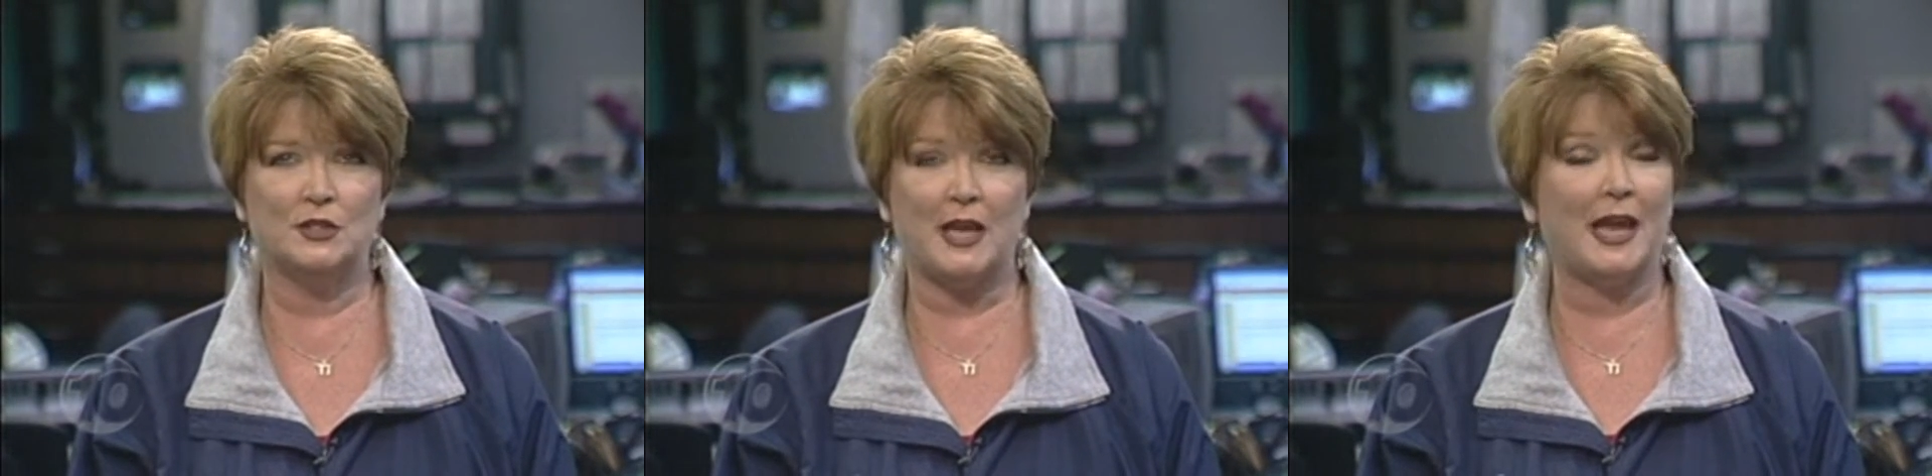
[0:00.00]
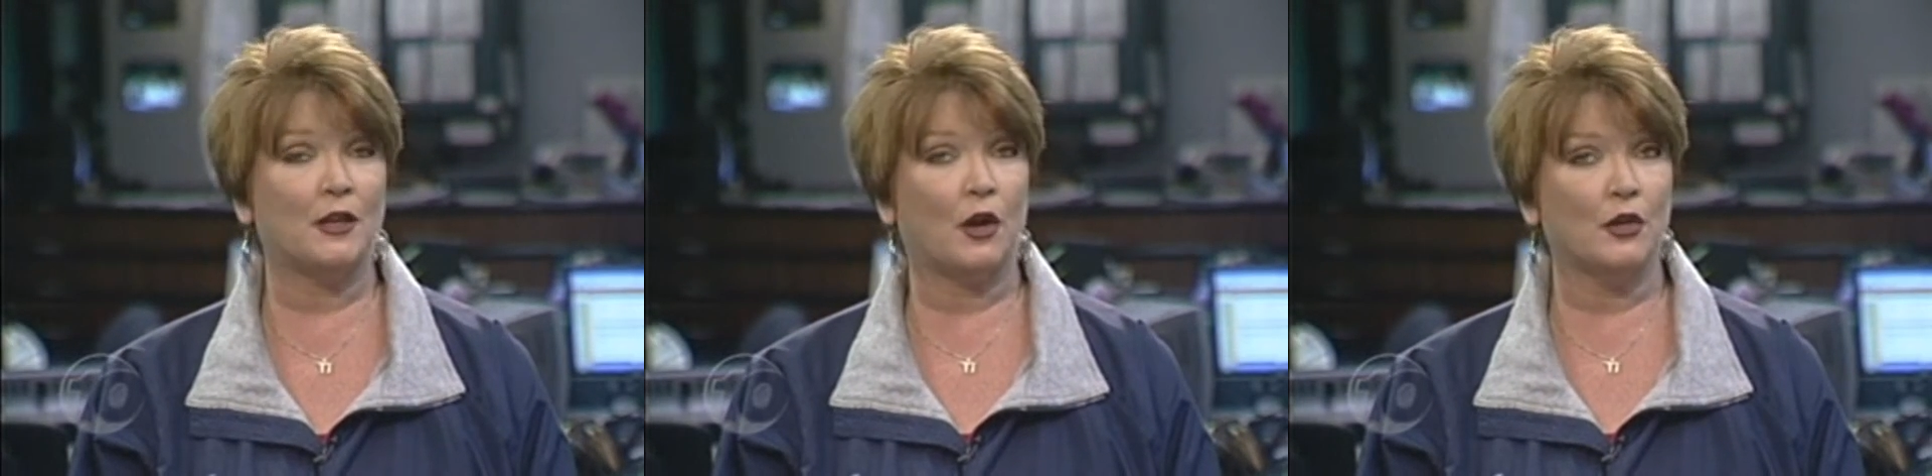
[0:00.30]

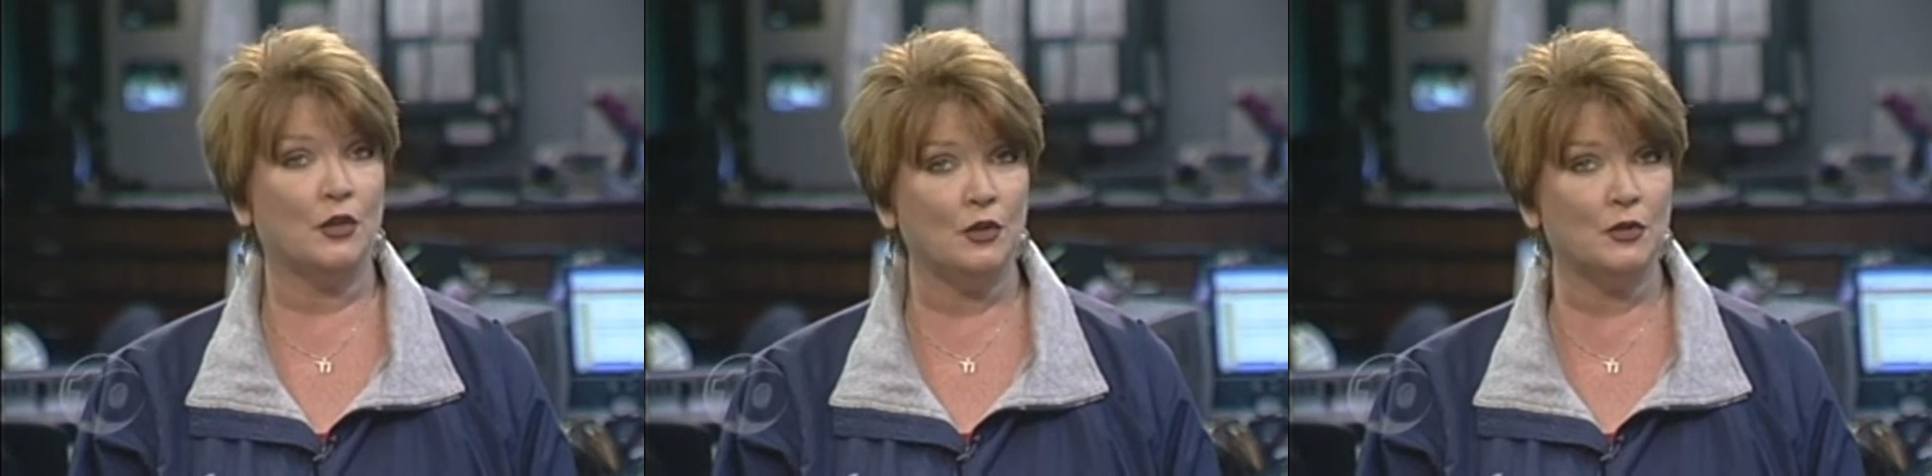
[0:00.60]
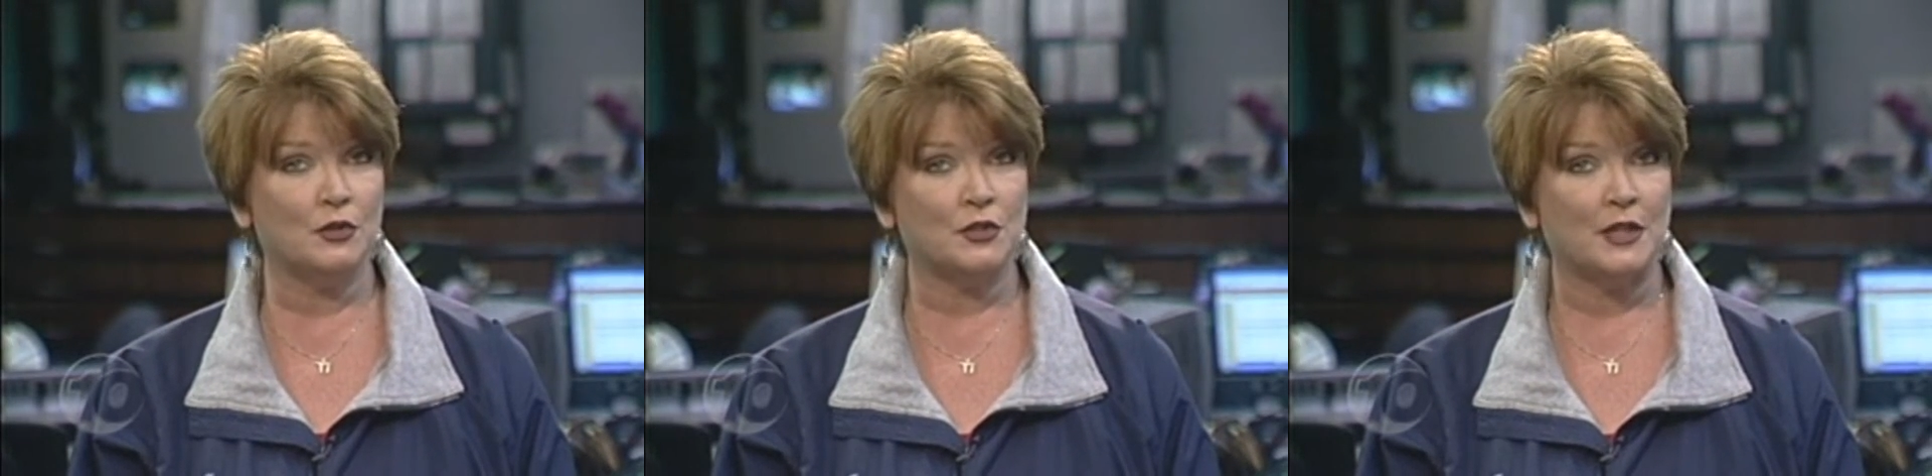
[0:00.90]
and are
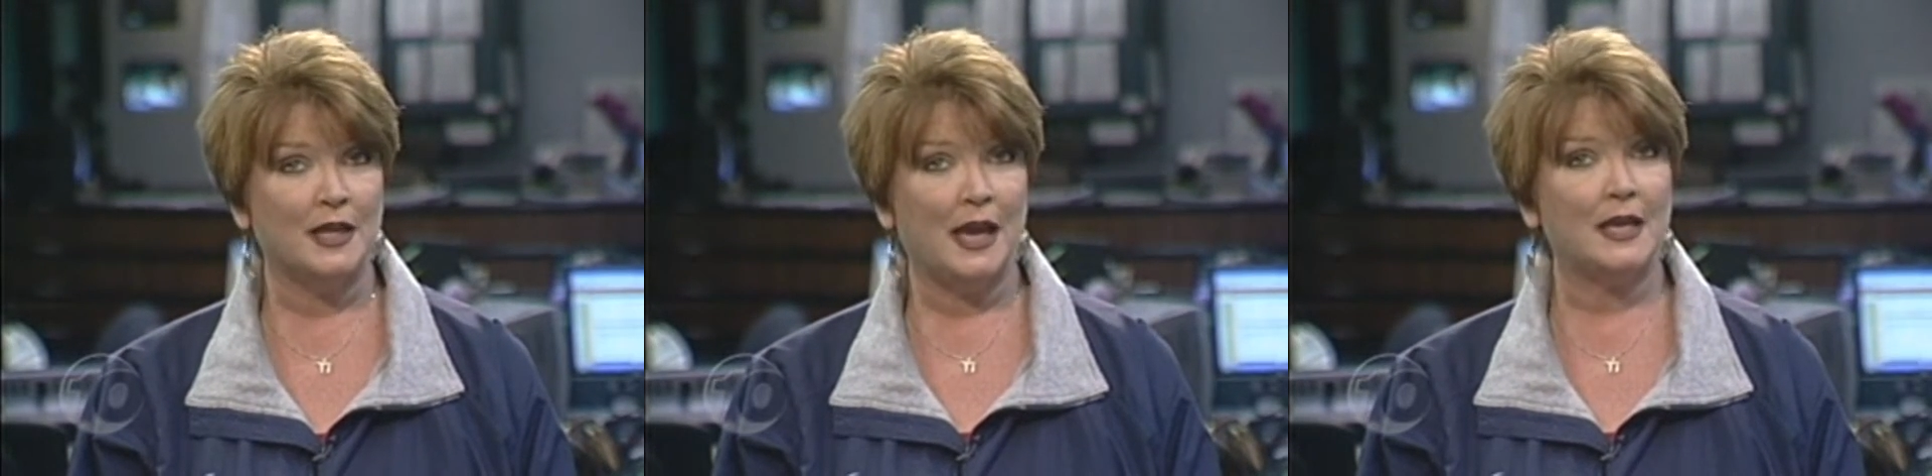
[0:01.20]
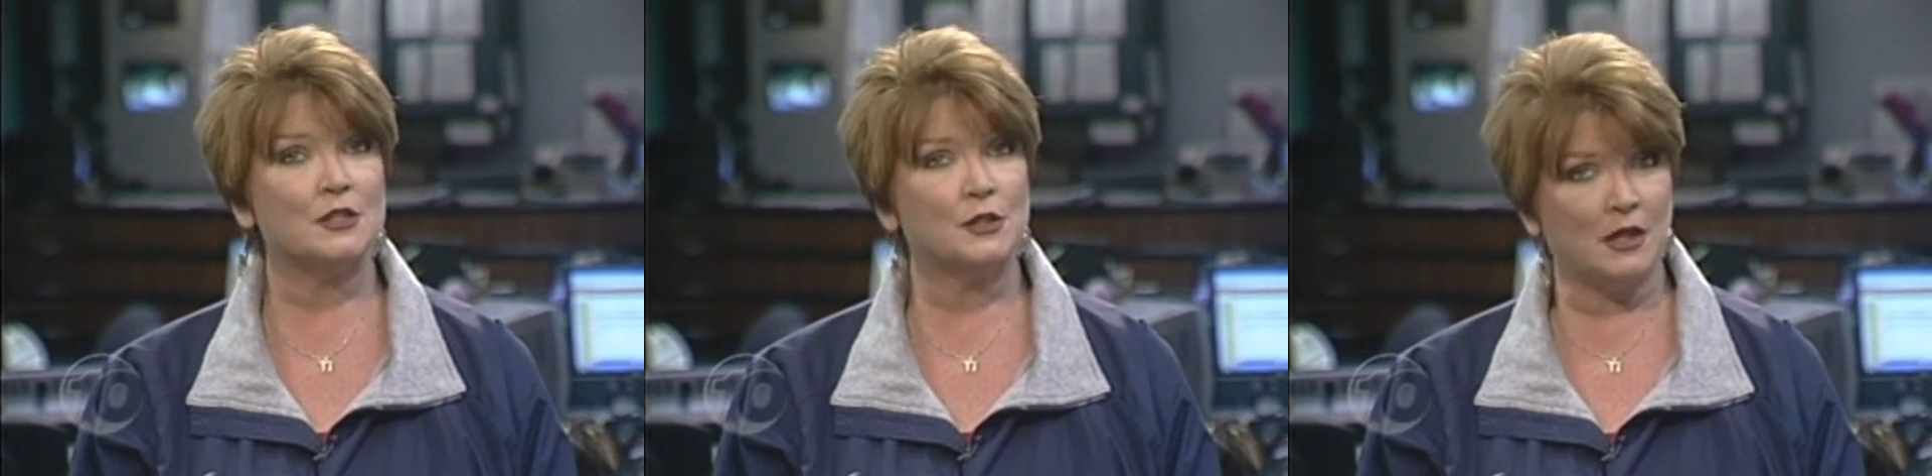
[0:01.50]
used
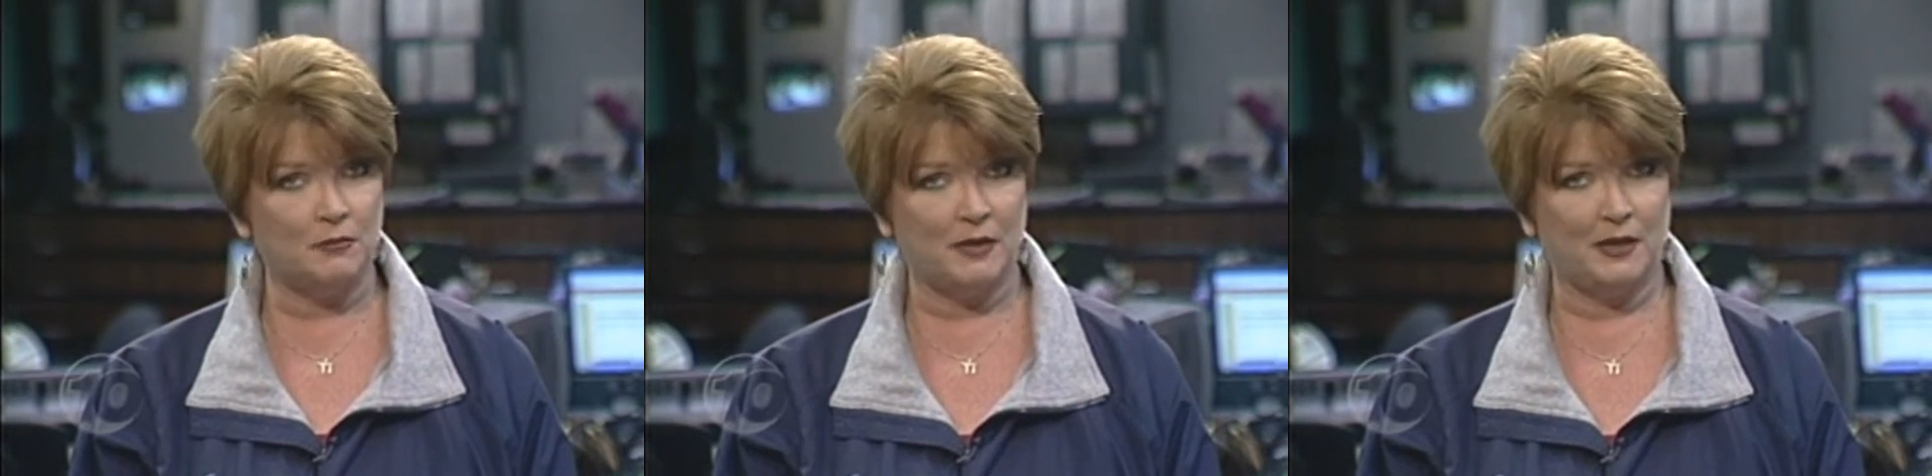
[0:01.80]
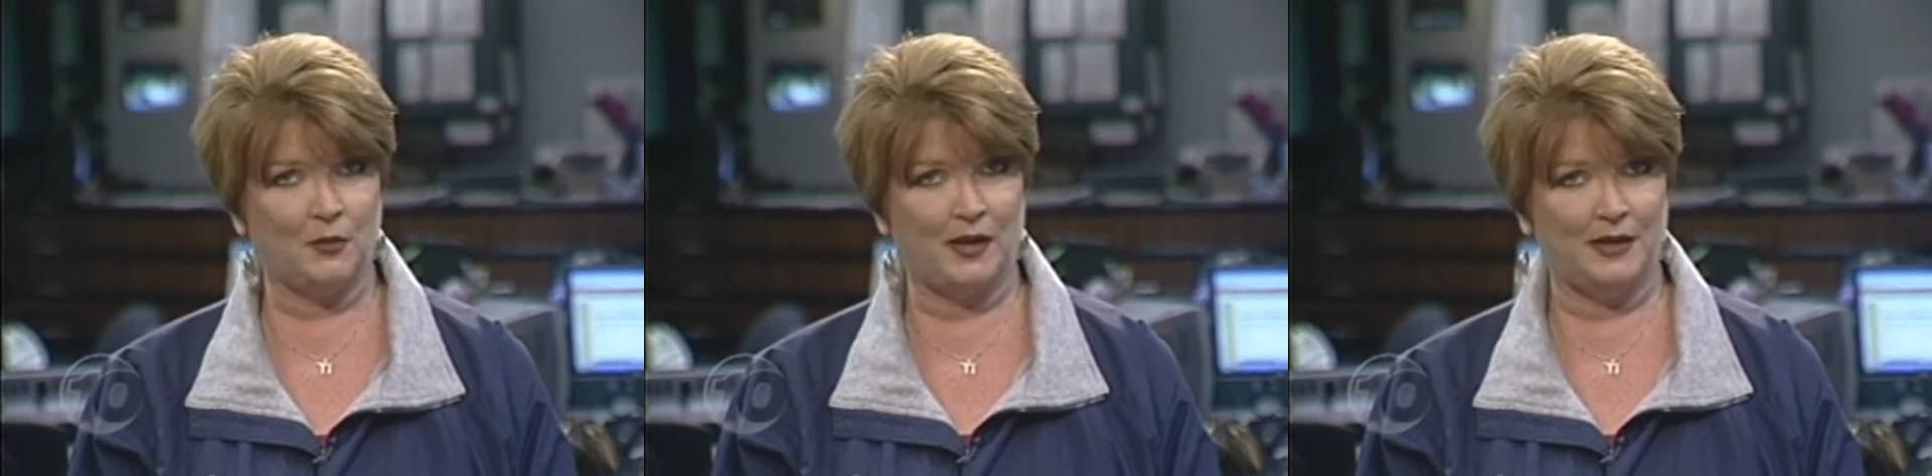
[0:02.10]
as dumping
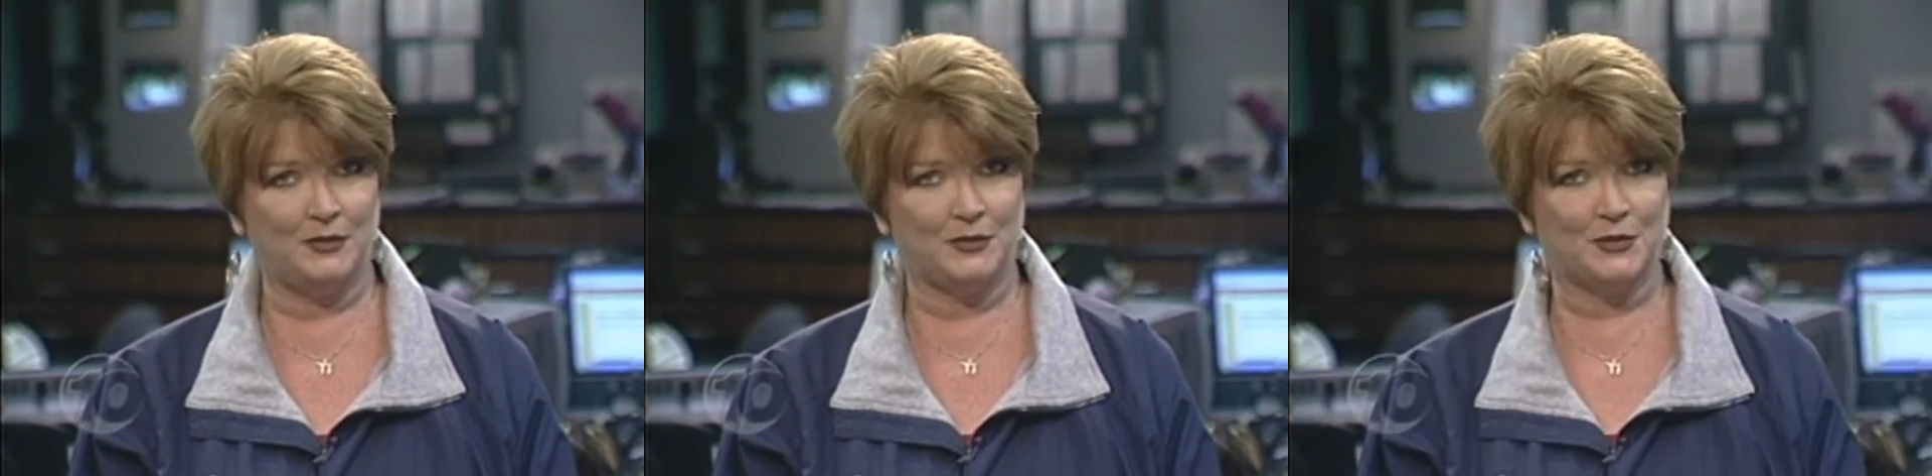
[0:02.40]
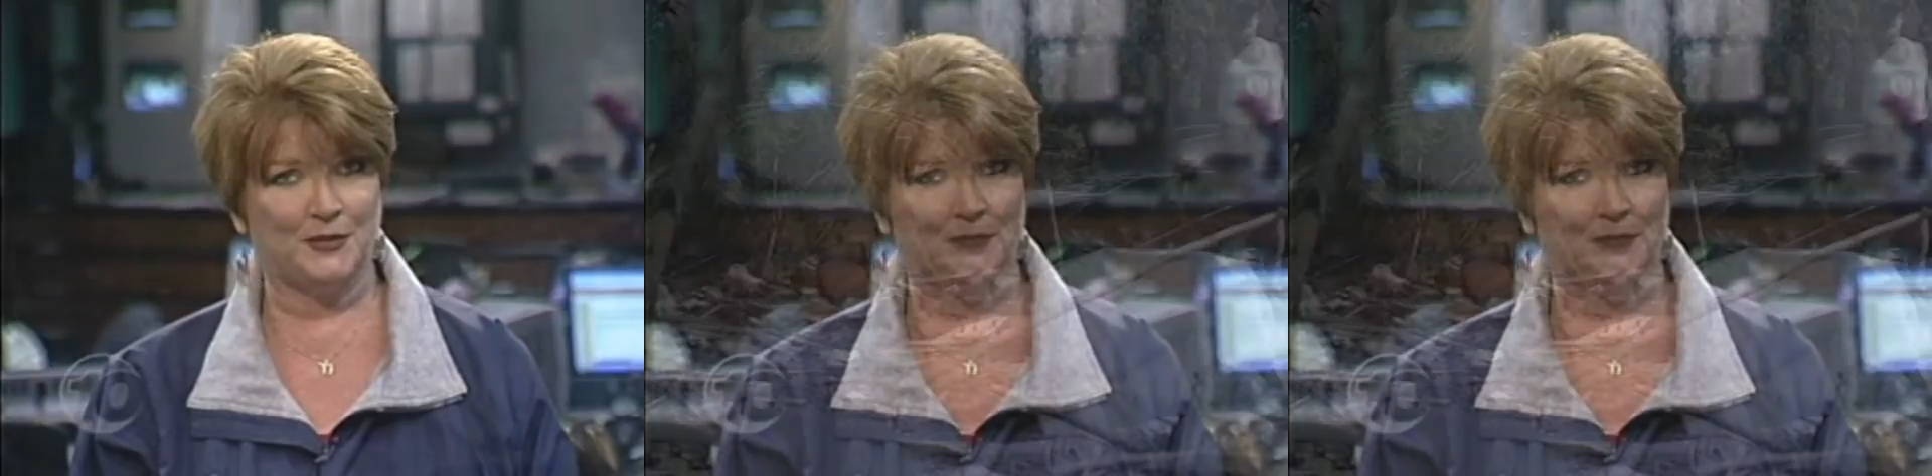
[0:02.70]
grounds.